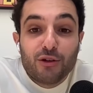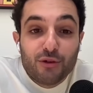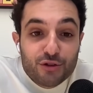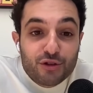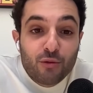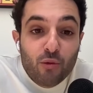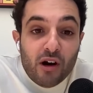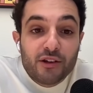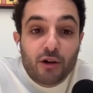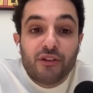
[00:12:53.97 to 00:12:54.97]
urgent
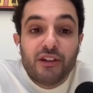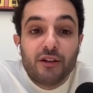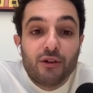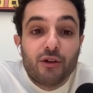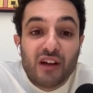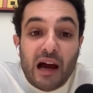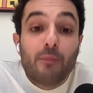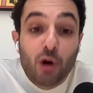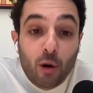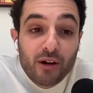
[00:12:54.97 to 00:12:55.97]
one or the
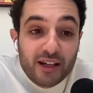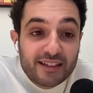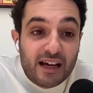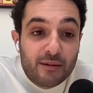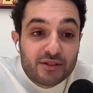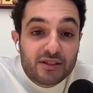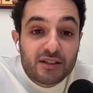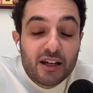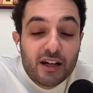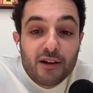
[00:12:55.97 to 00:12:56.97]
abnormal exams
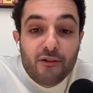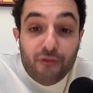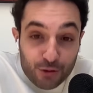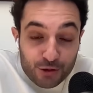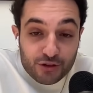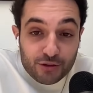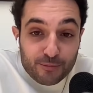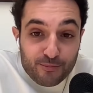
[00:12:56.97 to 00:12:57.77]
first.